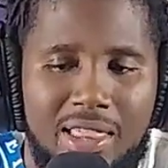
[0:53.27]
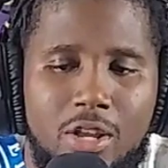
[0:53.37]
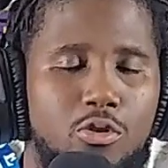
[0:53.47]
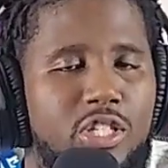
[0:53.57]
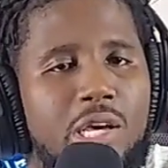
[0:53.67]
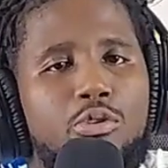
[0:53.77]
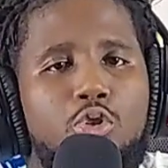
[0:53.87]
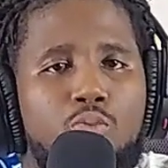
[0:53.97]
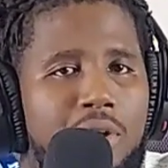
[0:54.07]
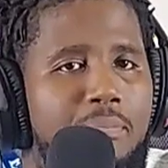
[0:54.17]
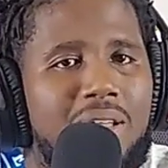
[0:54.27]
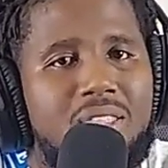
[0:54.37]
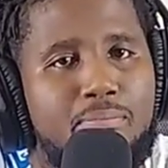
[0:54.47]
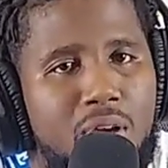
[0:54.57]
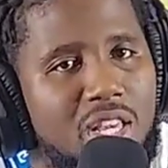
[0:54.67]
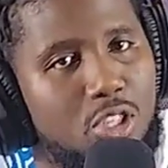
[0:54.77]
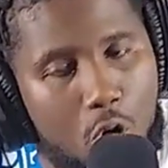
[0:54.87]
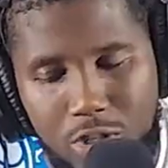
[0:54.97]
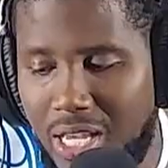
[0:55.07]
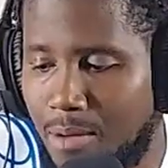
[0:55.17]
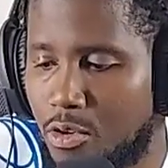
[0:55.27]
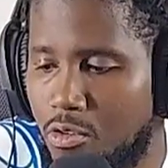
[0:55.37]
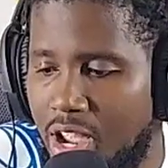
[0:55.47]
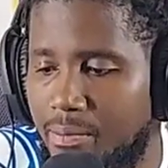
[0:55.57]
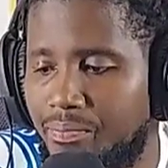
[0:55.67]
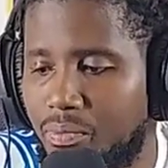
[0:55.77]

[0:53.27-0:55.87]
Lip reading: Leonard, you can say what you want about the brother. He's an all-time great.